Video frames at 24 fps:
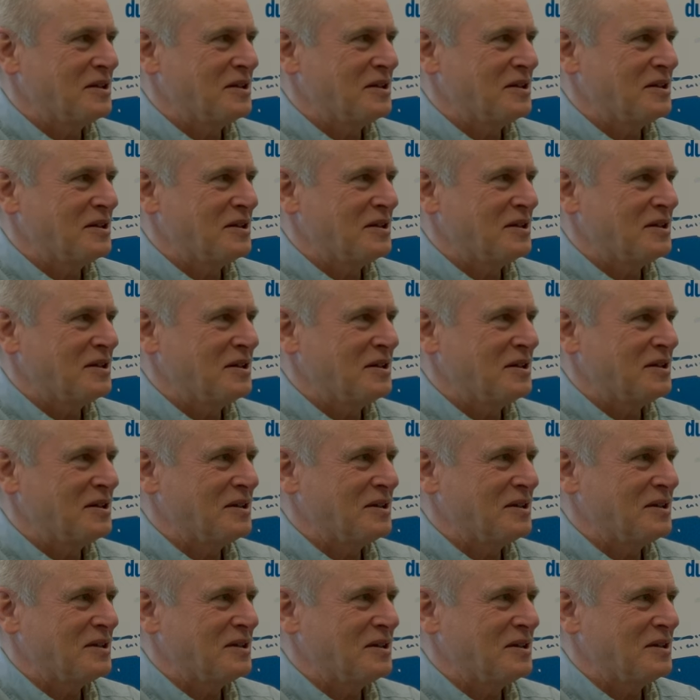
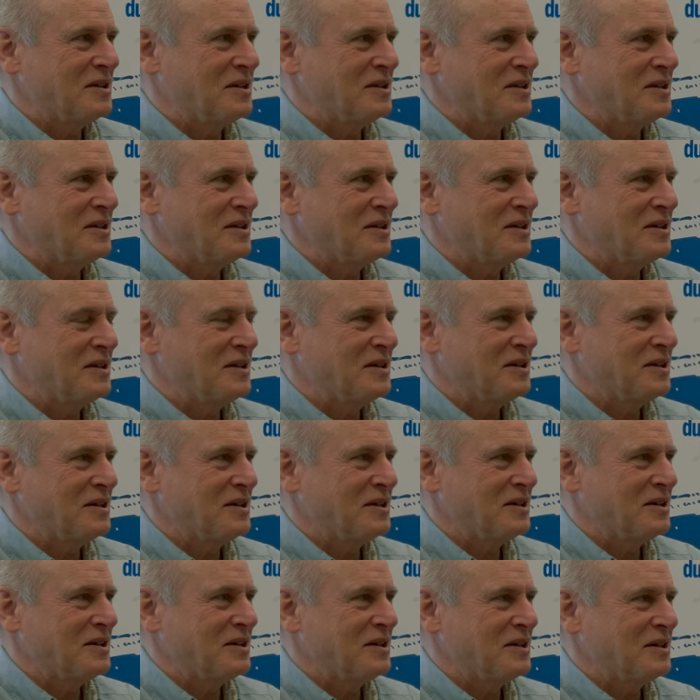
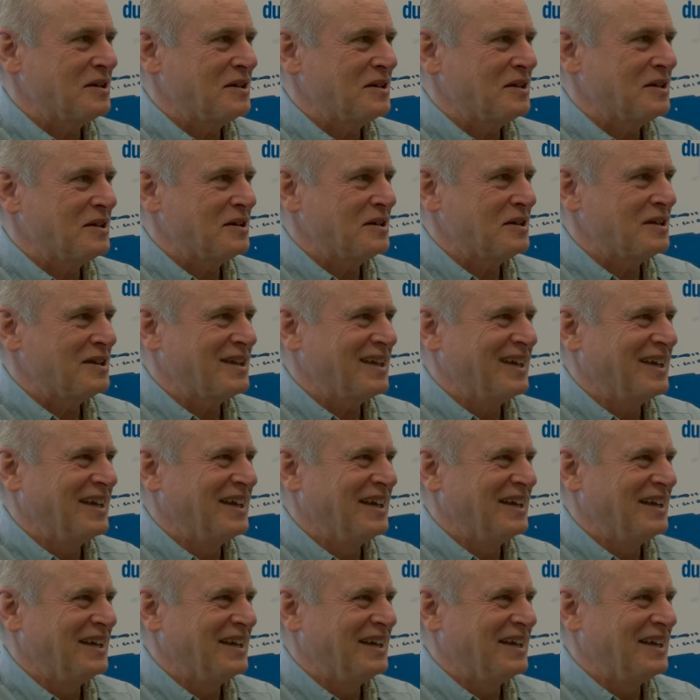
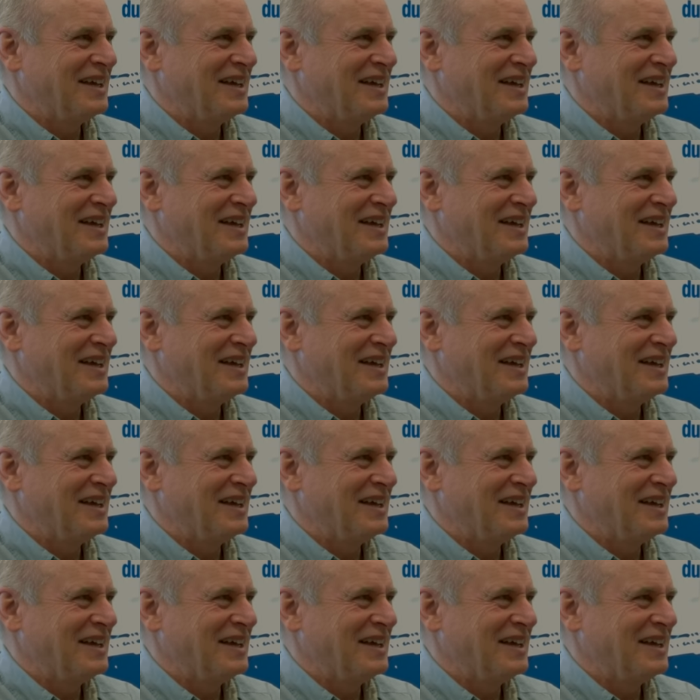This person isn't speaking.